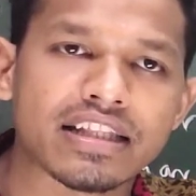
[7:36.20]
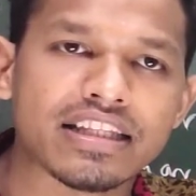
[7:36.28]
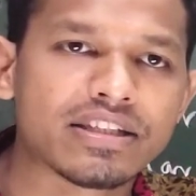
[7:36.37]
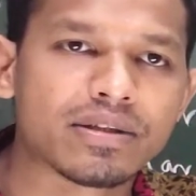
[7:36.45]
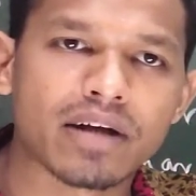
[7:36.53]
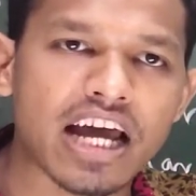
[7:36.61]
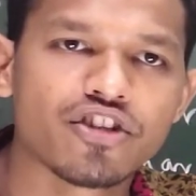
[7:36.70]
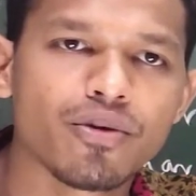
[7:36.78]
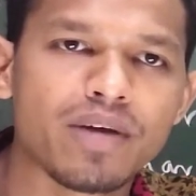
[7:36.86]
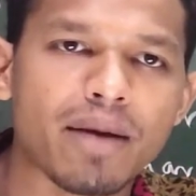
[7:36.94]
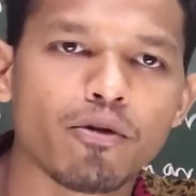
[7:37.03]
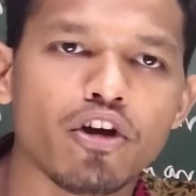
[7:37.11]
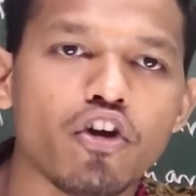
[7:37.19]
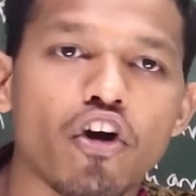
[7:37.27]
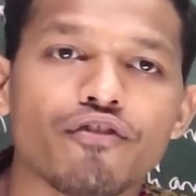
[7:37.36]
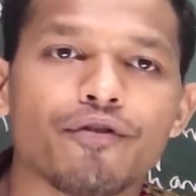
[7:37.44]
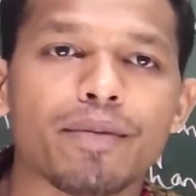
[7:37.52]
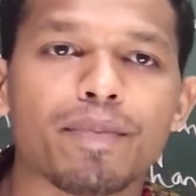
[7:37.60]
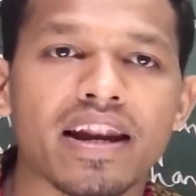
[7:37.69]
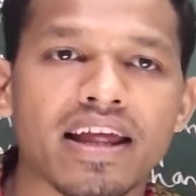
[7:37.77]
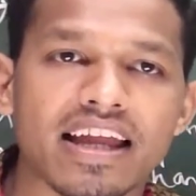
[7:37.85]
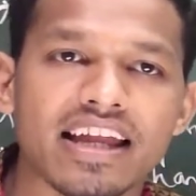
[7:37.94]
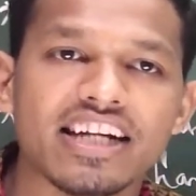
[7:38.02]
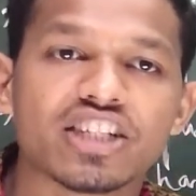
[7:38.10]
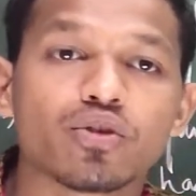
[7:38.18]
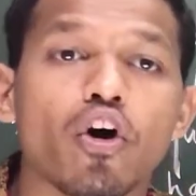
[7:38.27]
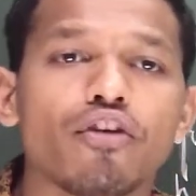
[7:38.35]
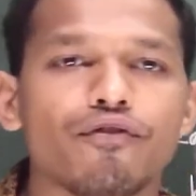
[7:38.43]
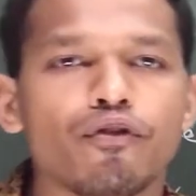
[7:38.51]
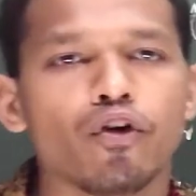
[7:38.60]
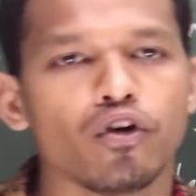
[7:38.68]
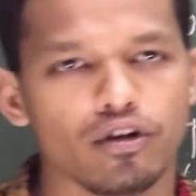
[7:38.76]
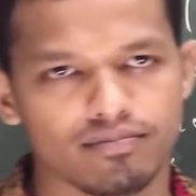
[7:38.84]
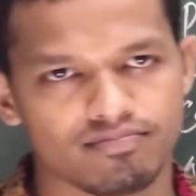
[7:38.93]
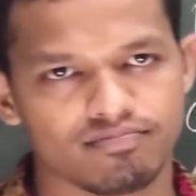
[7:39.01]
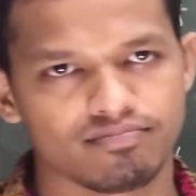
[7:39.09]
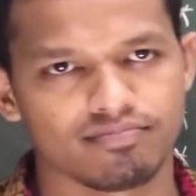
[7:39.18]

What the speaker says: this rhizobium will not prepare its own food.